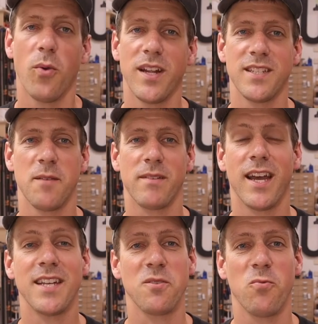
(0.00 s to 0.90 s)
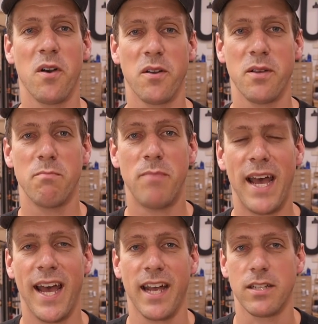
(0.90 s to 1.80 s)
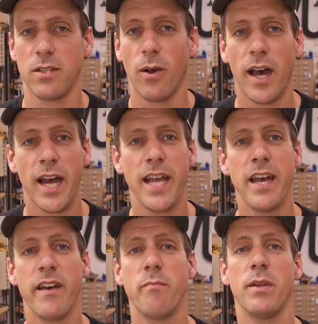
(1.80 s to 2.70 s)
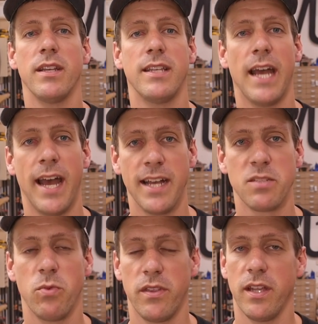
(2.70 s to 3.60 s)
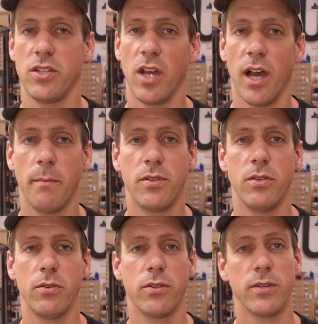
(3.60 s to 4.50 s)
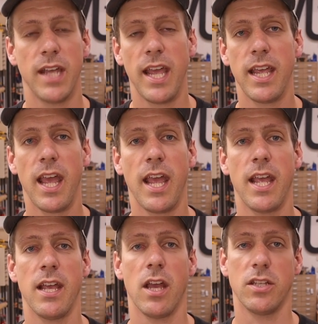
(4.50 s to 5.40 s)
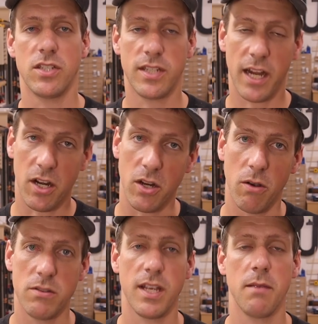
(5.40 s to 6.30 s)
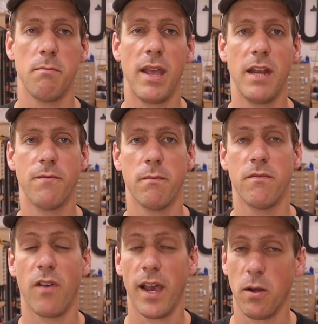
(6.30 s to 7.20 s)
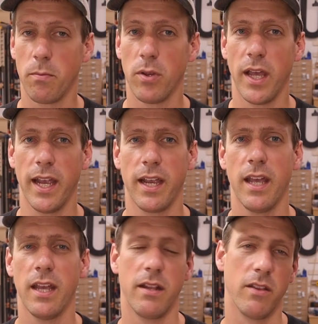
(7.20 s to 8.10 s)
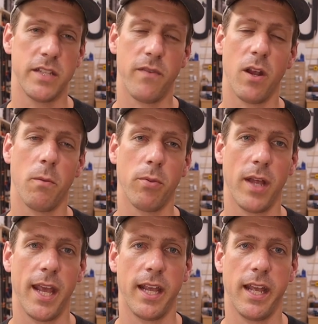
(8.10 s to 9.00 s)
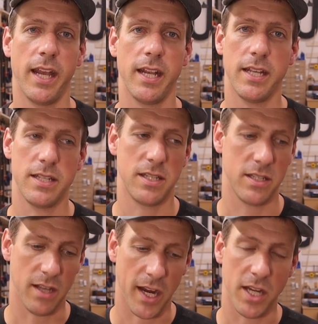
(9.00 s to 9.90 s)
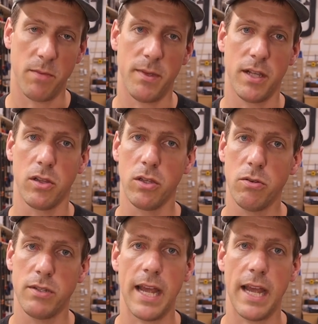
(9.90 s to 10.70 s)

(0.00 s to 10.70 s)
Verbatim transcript: What is up guys and welcome back. So I have been tasked with a job to create a stair nosing made from vinyl plank. Now this vinyl plank, it is designed to be glued